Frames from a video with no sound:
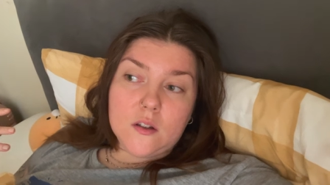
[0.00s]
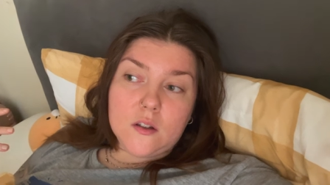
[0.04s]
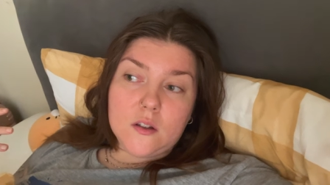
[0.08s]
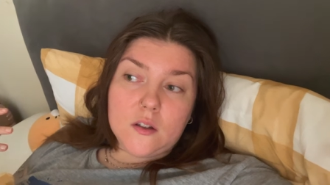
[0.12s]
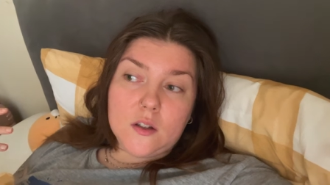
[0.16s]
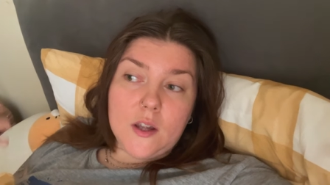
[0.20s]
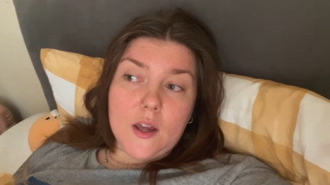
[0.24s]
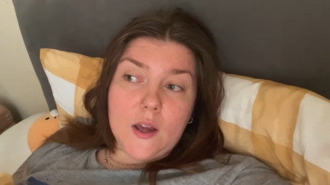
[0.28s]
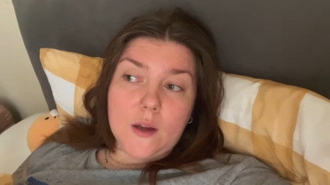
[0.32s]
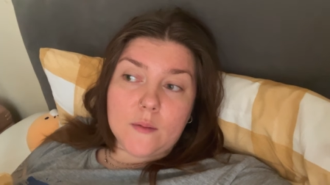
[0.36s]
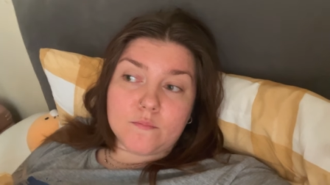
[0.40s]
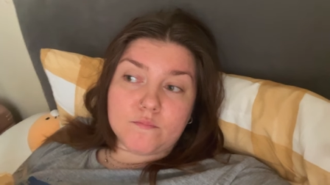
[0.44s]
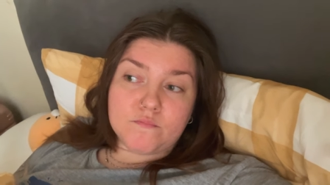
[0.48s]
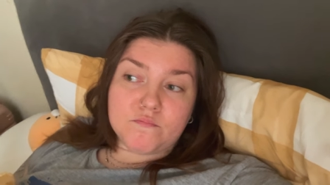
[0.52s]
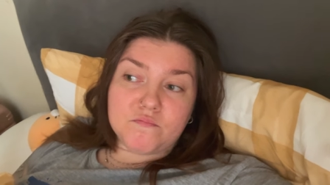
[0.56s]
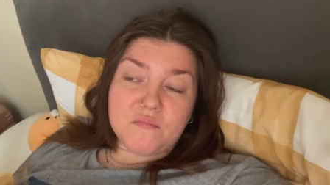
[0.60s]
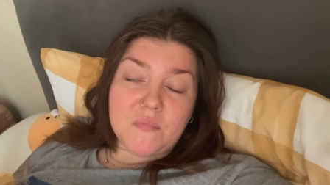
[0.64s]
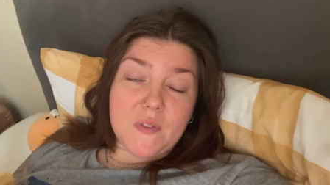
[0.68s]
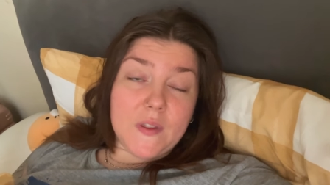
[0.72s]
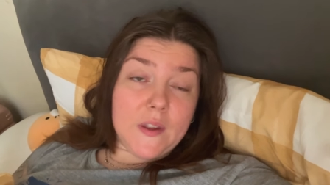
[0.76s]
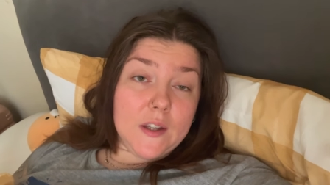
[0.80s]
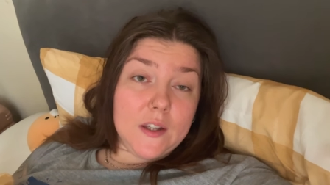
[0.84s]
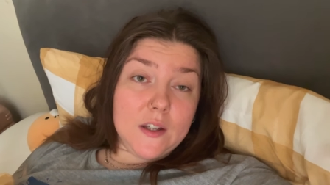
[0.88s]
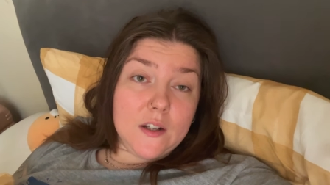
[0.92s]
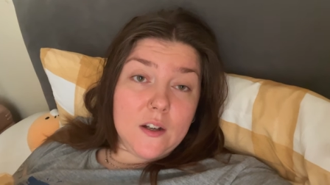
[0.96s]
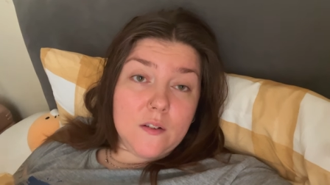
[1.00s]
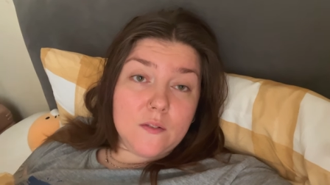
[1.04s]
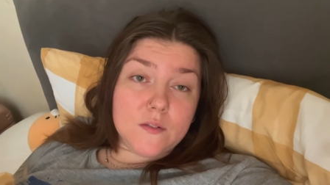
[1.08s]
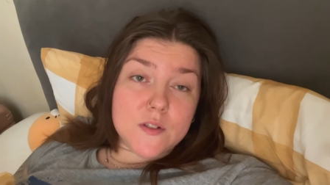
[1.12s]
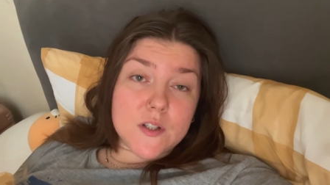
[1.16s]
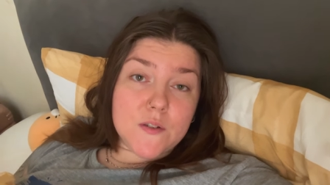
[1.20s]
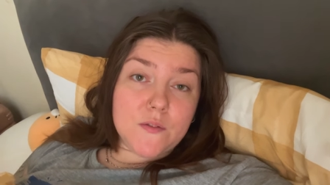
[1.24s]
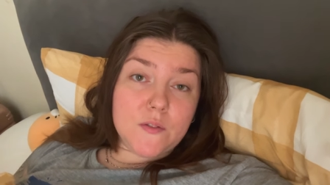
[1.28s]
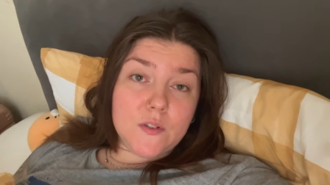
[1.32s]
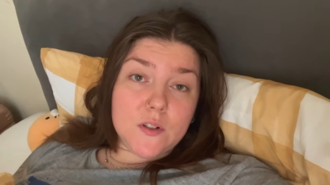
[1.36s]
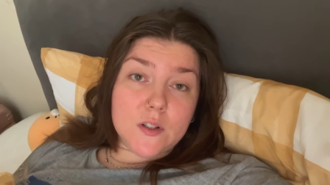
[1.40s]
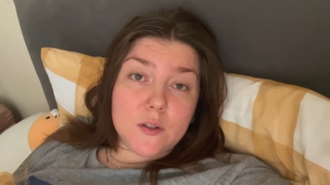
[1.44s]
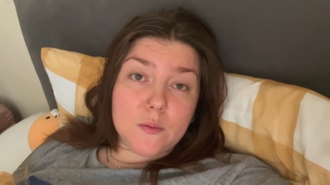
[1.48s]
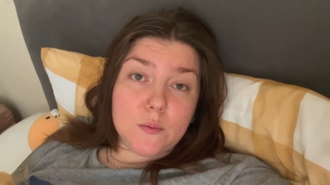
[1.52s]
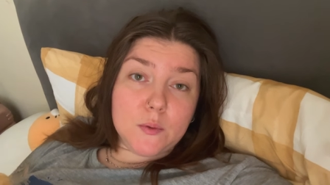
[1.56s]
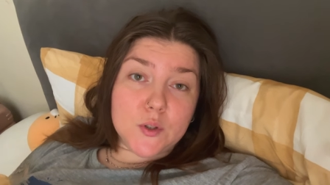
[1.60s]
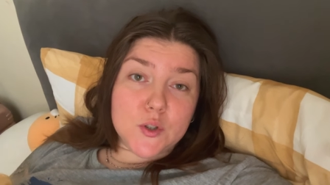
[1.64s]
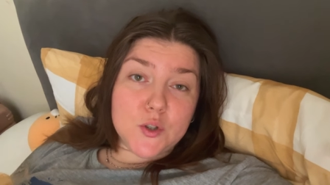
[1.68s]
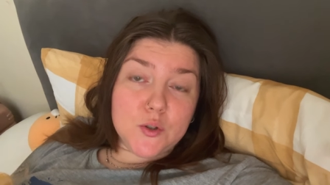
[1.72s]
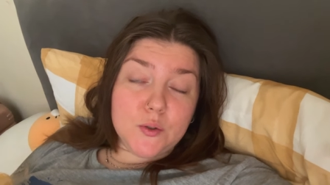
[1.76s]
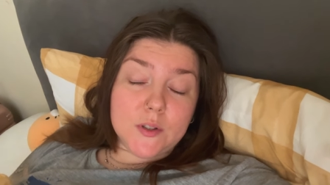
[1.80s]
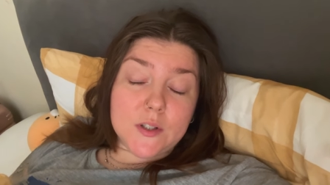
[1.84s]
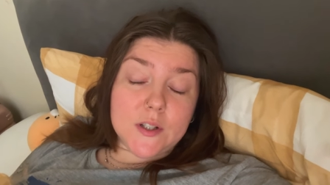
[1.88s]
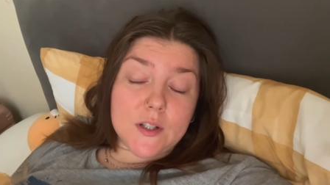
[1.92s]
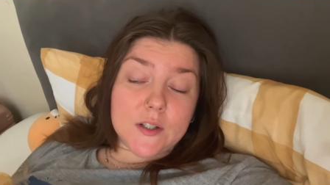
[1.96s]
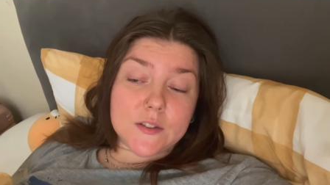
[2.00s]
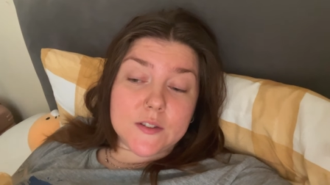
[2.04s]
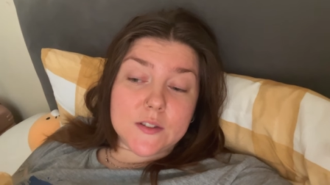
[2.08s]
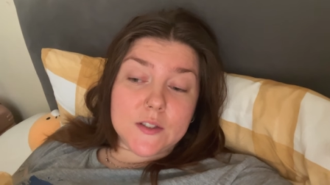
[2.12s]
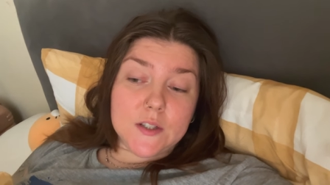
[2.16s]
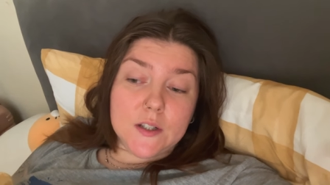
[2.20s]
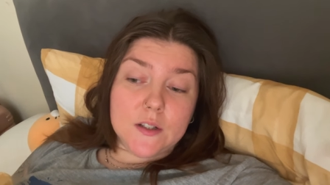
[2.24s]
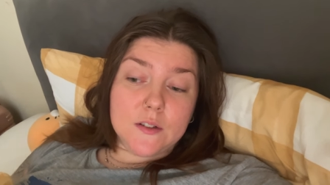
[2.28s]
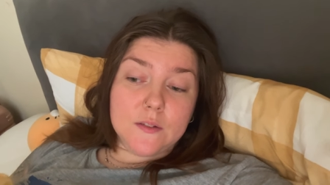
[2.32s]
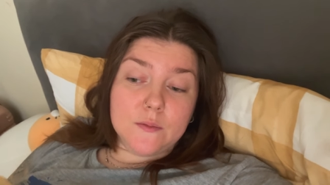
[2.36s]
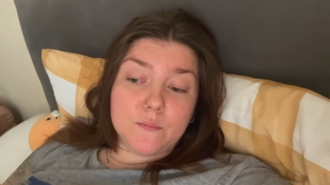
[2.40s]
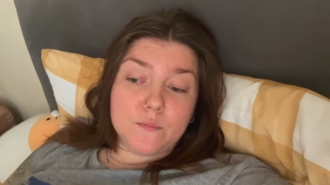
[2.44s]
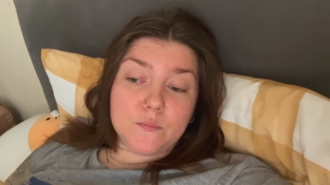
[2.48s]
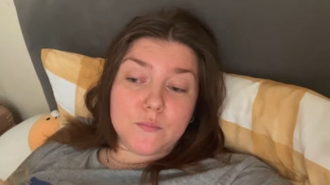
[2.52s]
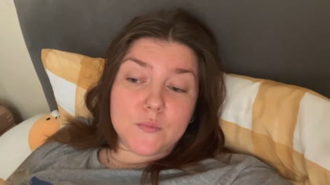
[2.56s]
yeah thinking I will definitely will do it next year.